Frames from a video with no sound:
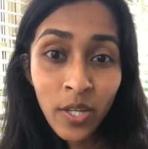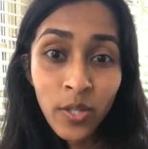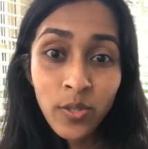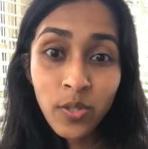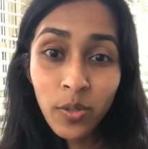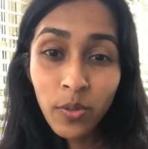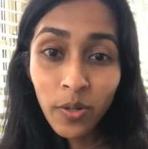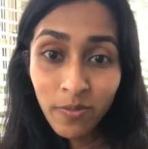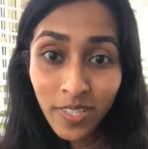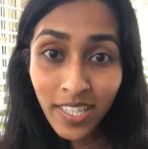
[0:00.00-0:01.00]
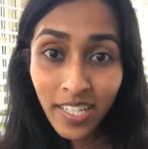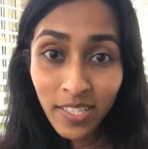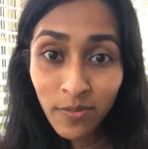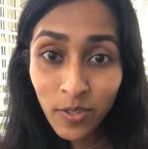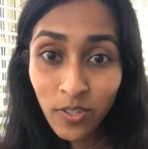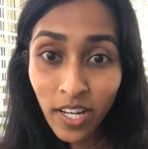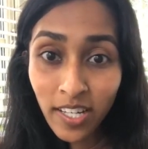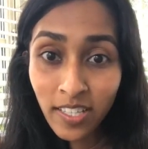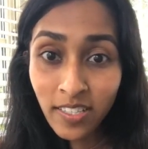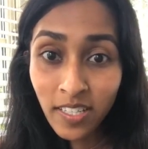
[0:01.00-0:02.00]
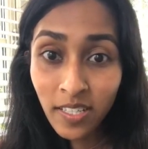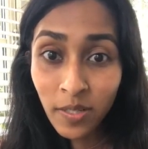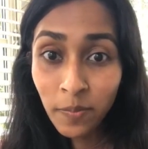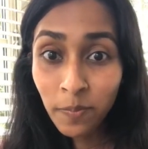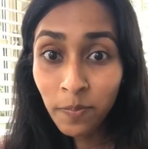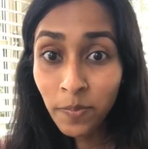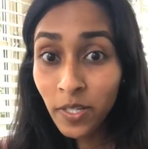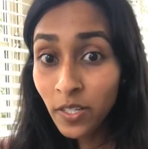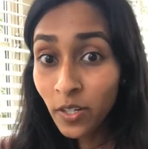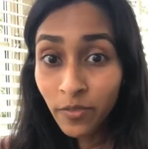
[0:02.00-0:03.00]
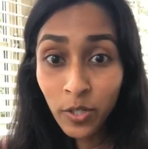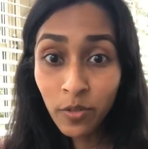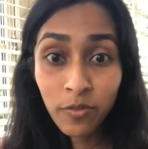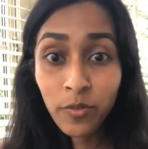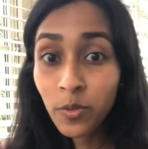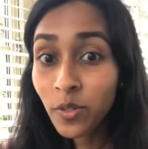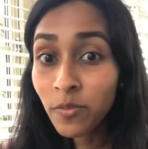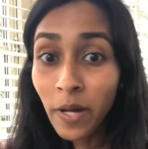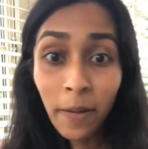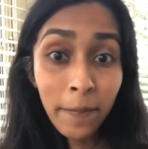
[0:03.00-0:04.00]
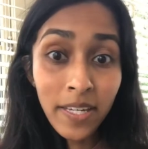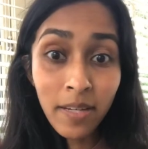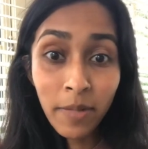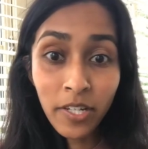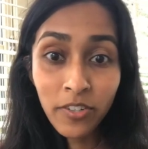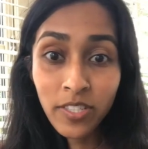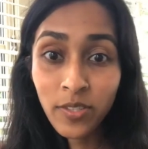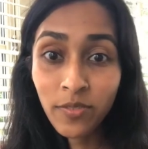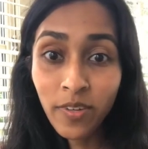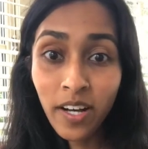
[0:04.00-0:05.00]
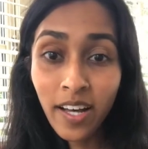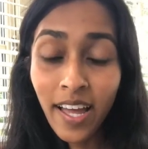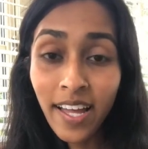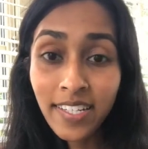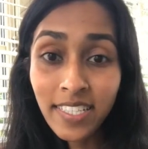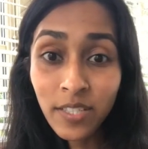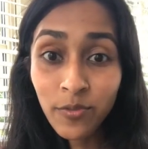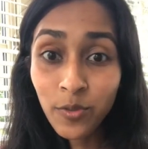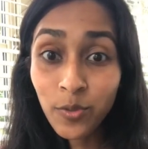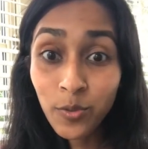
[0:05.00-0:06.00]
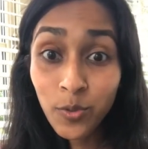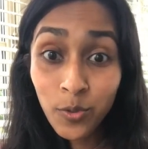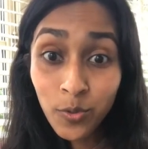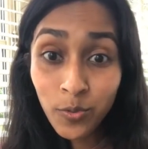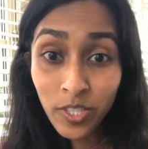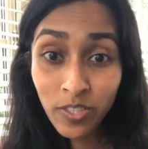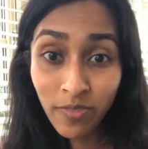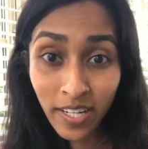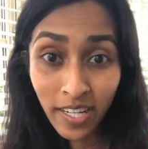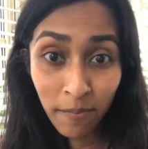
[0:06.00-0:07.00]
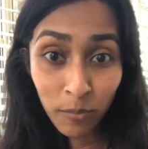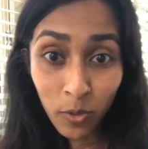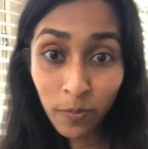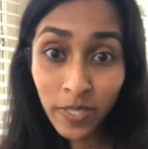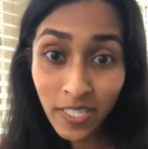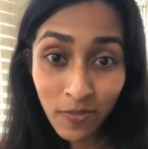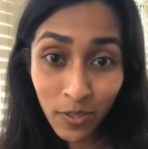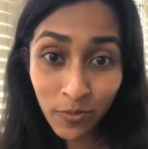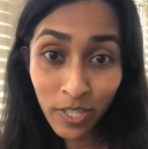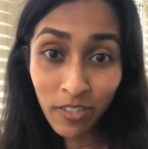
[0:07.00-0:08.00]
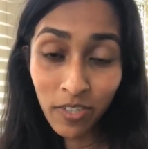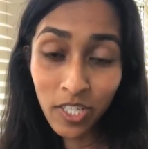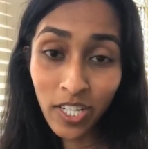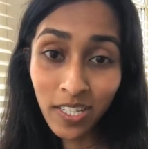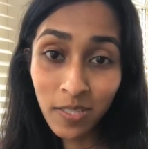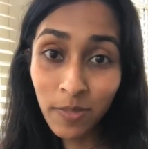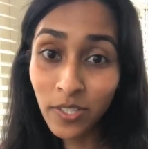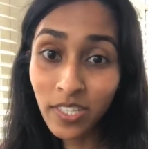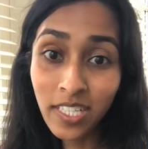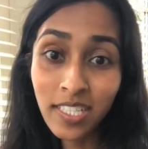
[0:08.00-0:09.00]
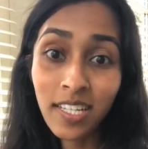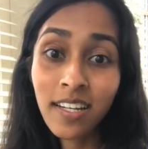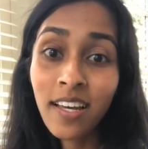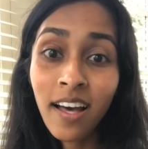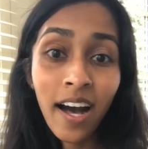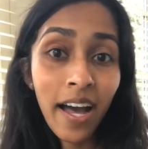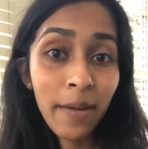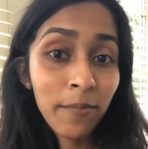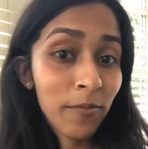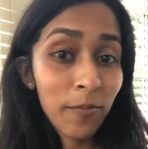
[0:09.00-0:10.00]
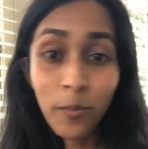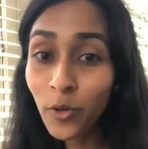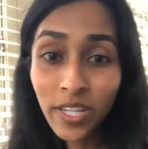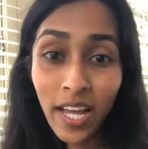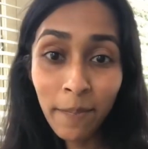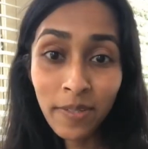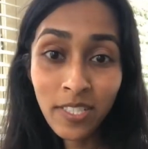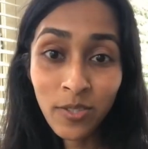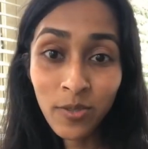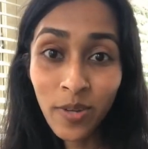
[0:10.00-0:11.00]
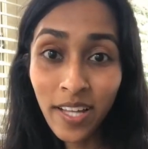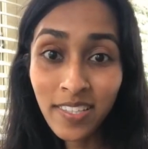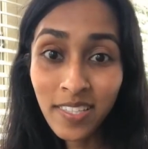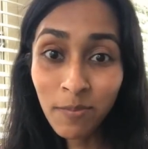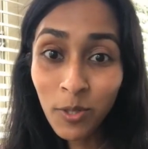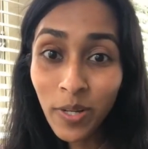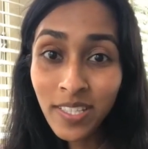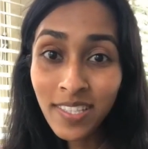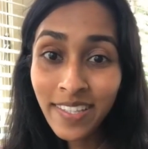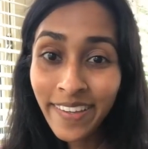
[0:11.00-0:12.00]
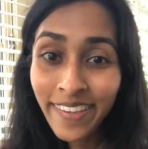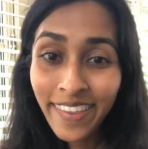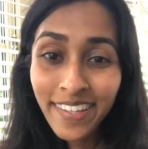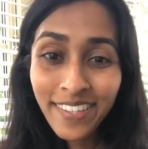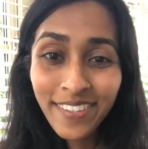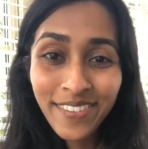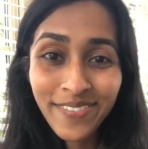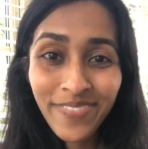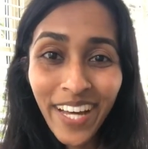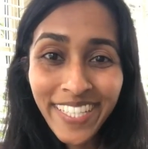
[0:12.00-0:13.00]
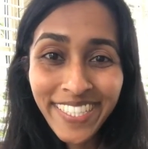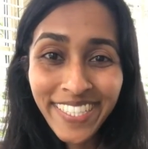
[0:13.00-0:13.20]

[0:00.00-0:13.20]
So hopefully that gives you guys a bit of an overview about me and my career so far. And if you do wish to find out more, please feel free to reach out to me on LinkedIn. I am more than happy to answer some requests. Thank you. Bye.